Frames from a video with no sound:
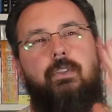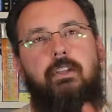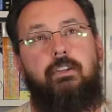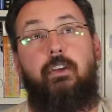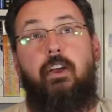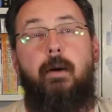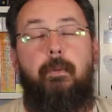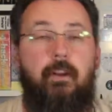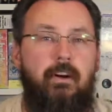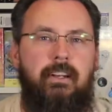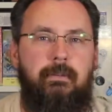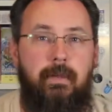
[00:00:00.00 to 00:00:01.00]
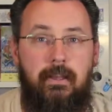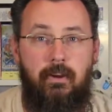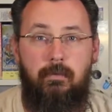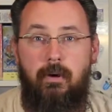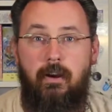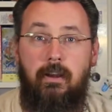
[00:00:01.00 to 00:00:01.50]
during Comic-Con at
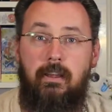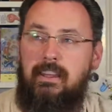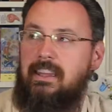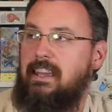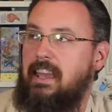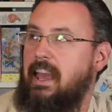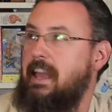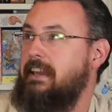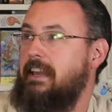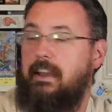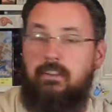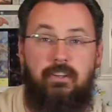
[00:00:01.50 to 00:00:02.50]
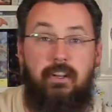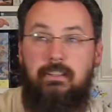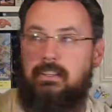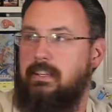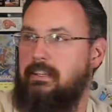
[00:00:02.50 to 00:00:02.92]
Petco Park. And I actually got